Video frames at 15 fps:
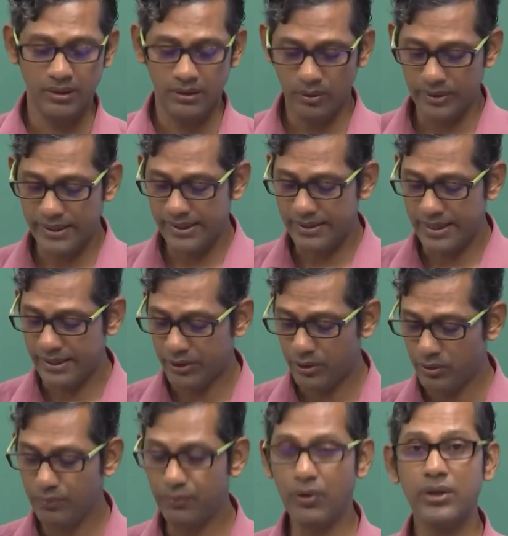Okay, thank
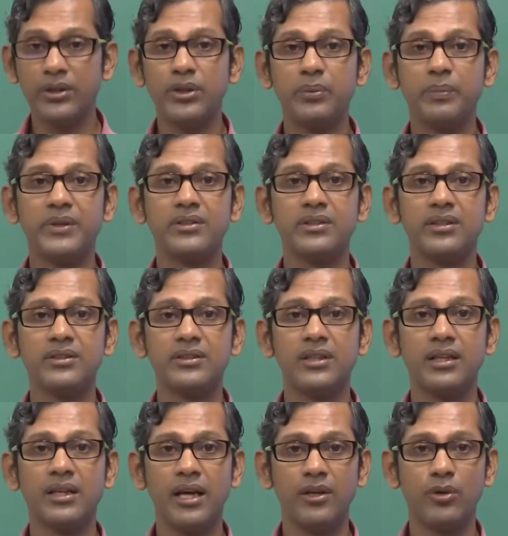you for your patience,
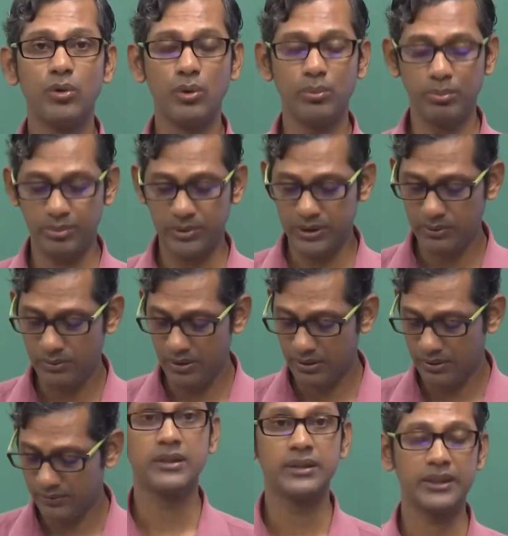and I hope you
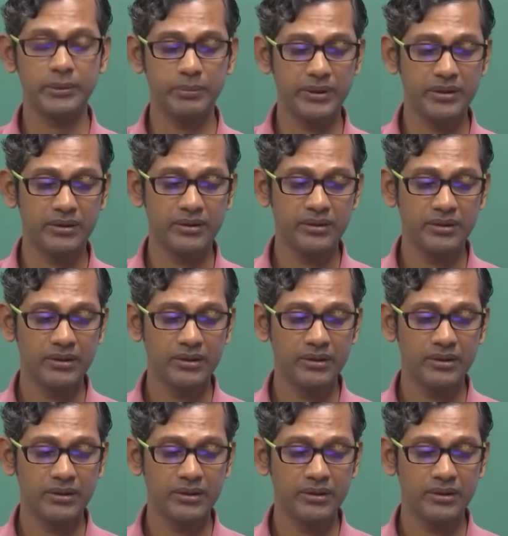will keep it